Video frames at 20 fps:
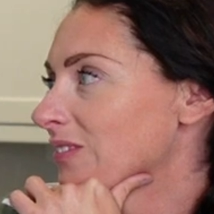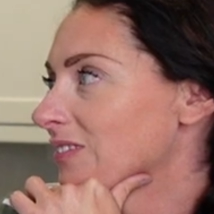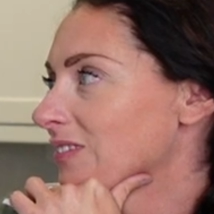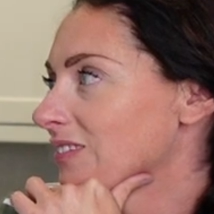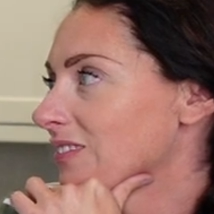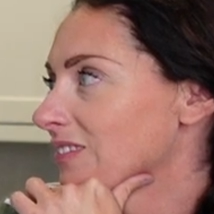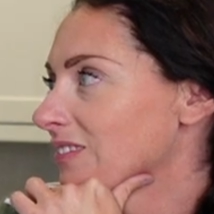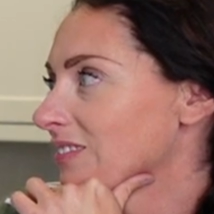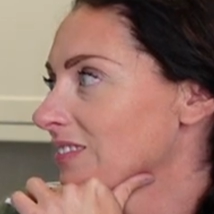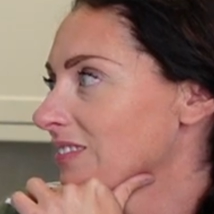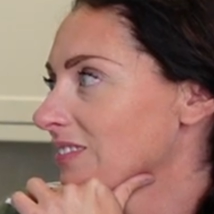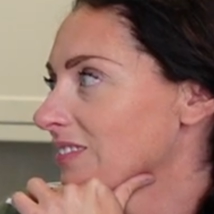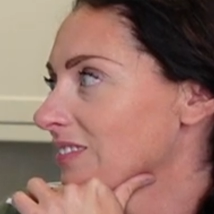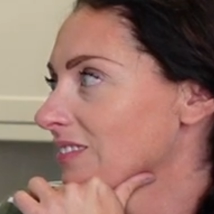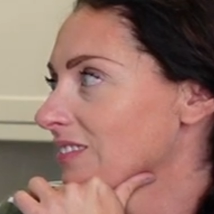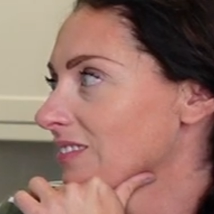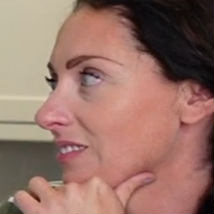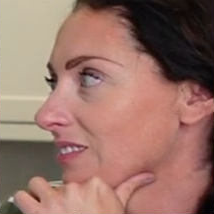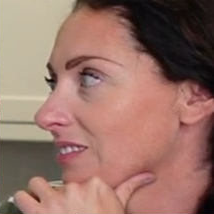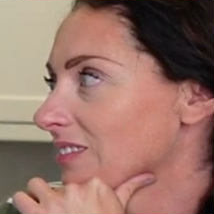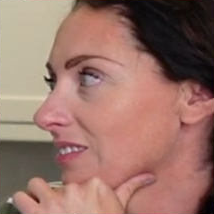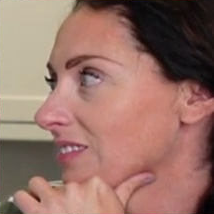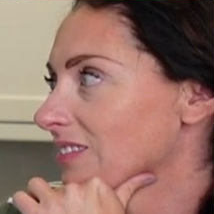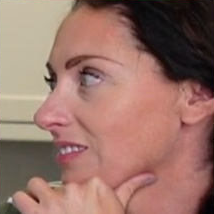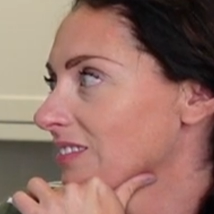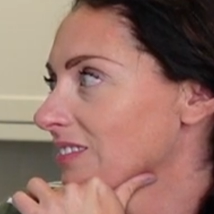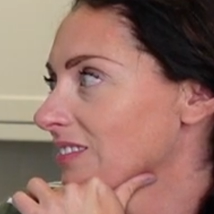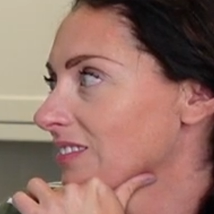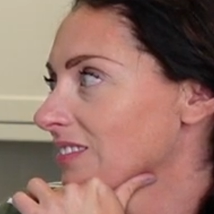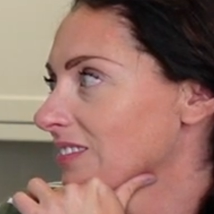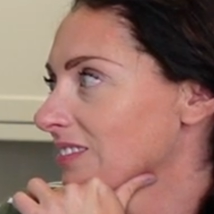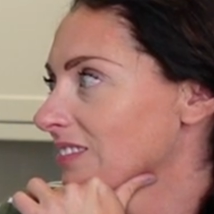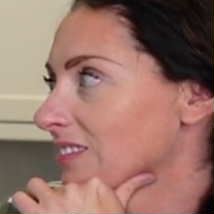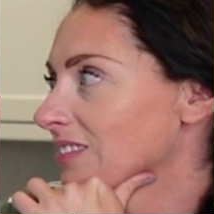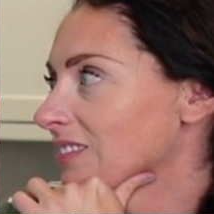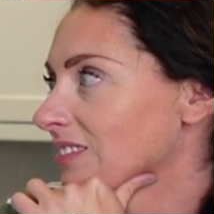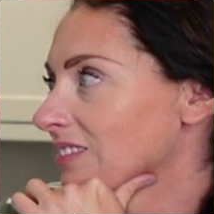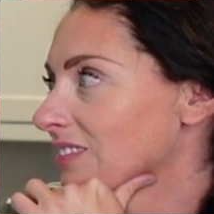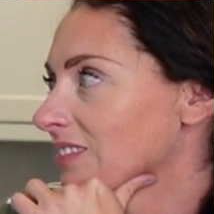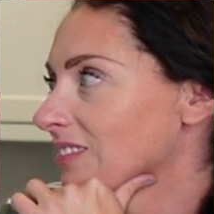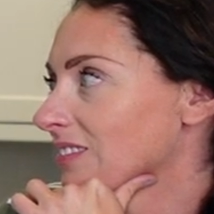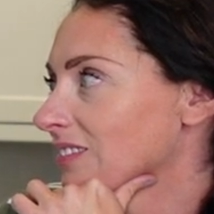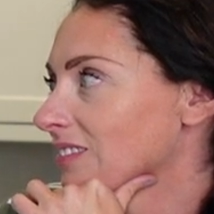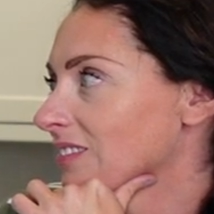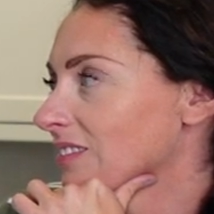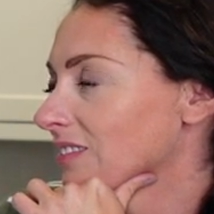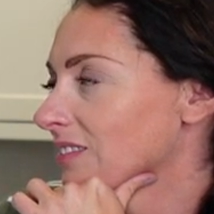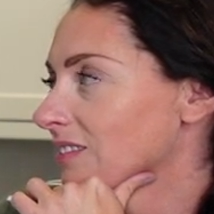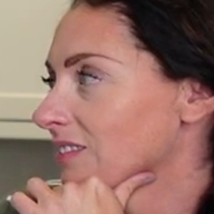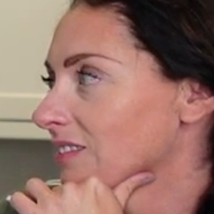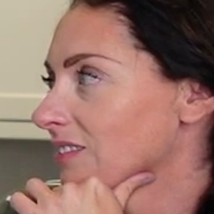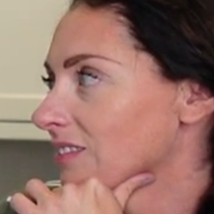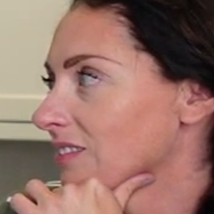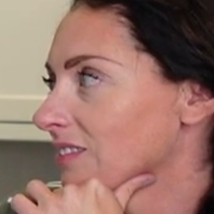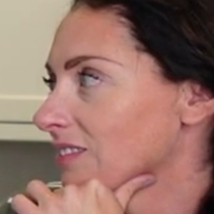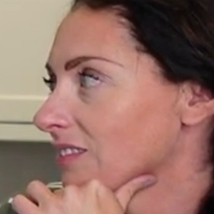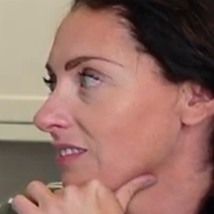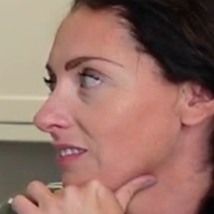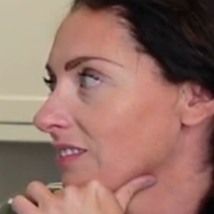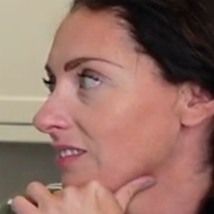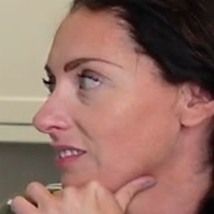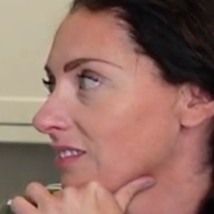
The person shown says nothing.